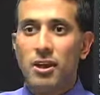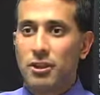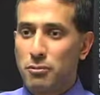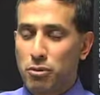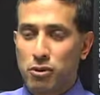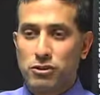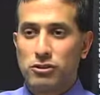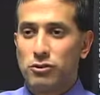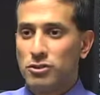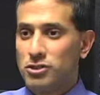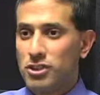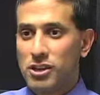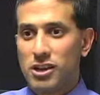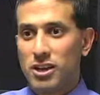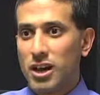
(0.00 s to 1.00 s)
the person who's
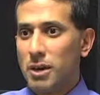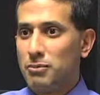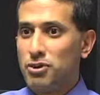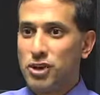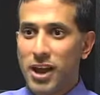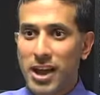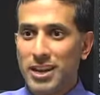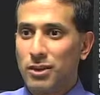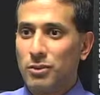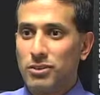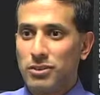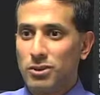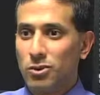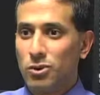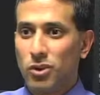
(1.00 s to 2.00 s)
sitting up chatting
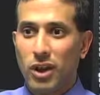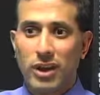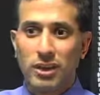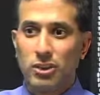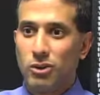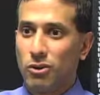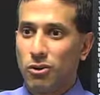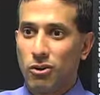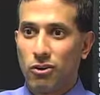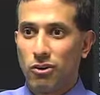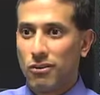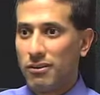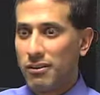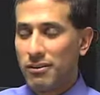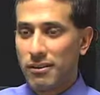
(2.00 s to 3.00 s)
with you like
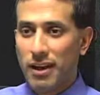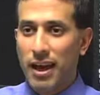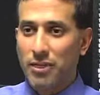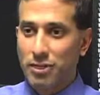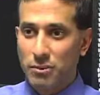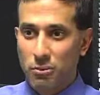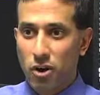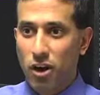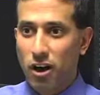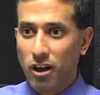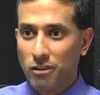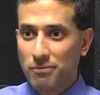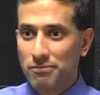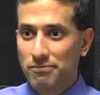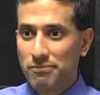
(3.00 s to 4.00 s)
you're at the mall.